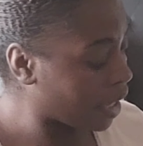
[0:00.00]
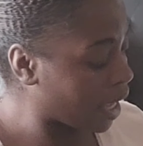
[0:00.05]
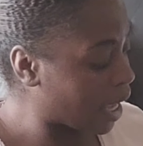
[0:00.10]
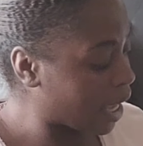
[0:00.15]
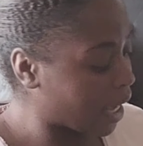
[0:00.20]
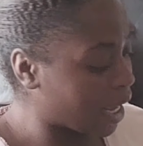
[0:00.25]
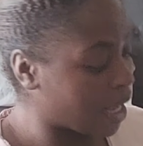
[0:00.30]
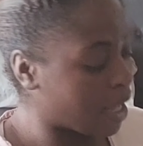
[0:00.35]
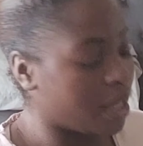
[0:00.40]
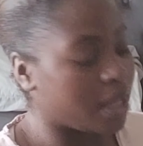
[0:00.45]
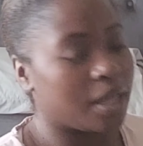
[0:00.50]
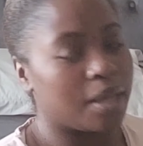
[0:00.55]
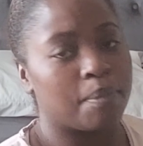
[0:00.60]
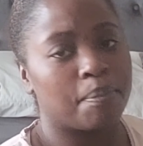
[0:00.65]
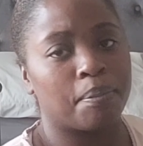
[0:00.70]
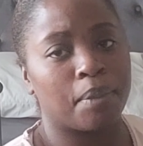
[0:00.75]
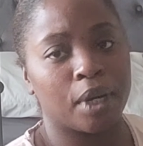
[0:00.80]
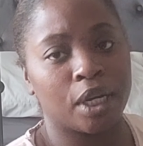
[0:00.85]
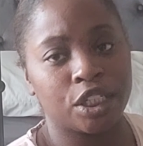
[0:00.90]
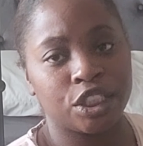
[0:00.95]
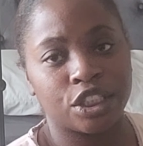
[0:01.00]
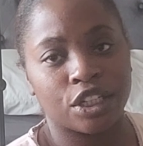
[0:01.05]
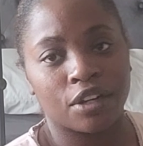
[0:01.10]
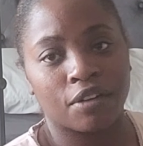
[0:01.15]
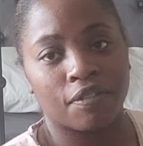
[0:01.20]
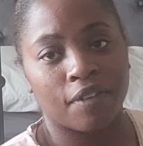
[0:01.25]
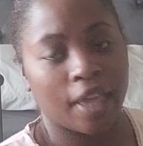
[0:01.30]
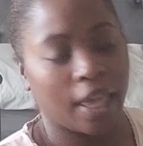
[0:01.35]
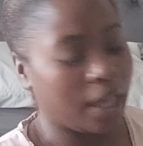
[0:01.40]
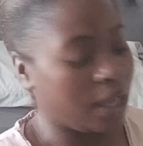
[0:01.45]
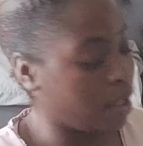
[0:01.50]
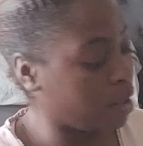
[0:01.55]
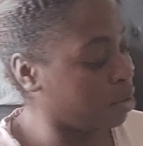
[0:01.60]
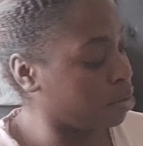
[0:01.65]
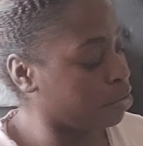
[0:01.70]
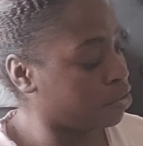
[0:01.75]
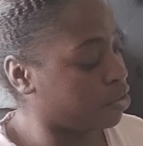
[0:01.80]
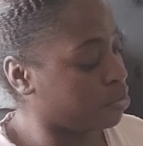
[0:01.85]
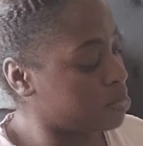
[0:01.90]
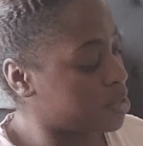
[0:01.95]
I got a bunch of
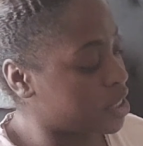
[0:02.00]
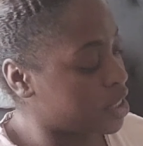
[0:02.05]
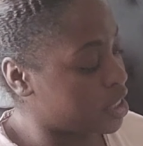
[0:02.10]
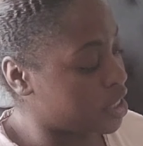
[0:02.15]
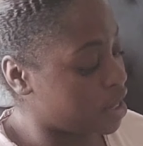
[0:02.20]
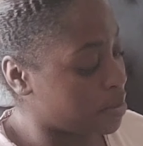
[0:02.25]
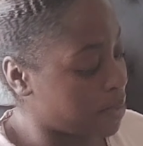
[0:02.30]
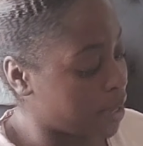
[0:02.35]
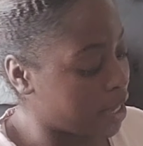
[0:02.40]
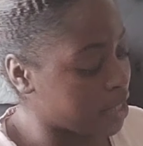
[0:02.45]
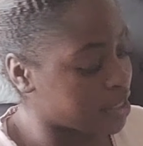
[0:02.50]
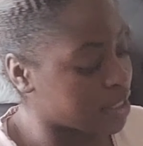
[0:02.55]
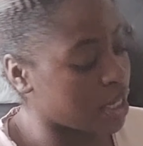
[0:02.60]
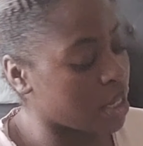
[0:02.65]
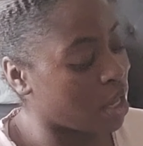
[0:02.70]
candles from TJ Maxx.